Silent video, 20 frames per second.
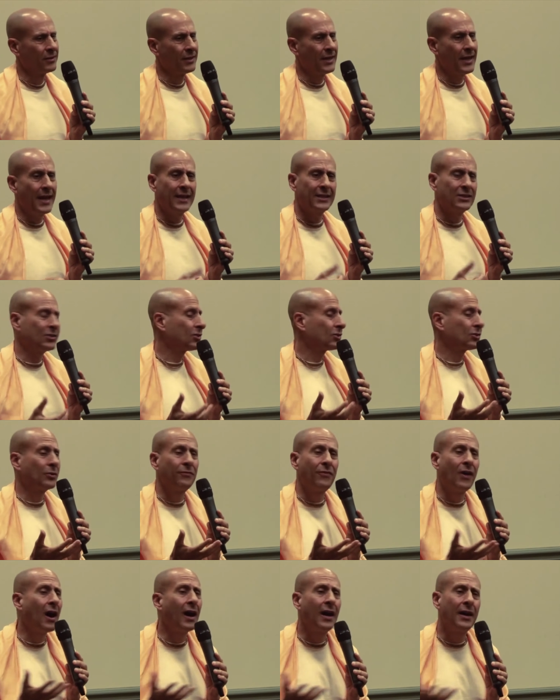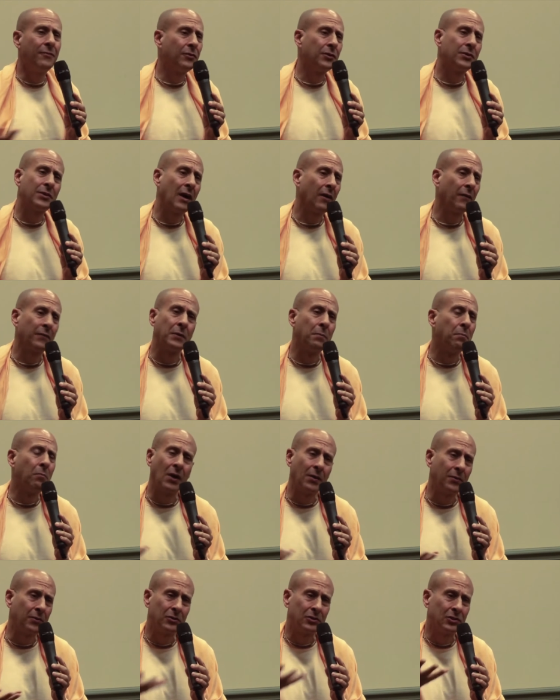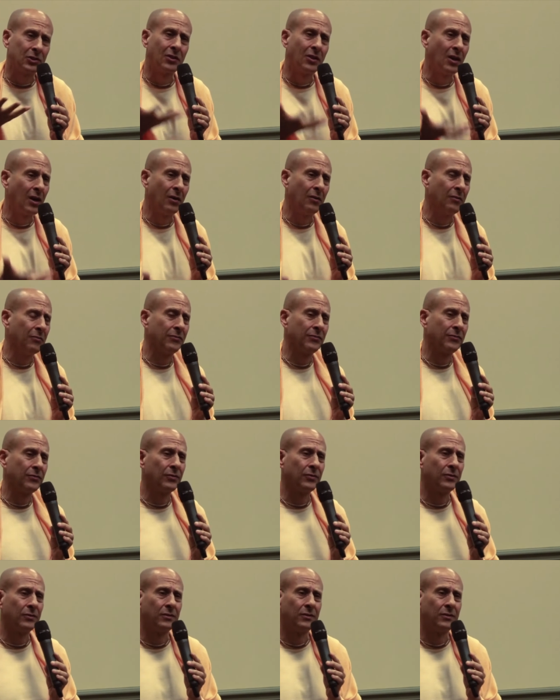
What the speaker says: Can't survive without the mother's love.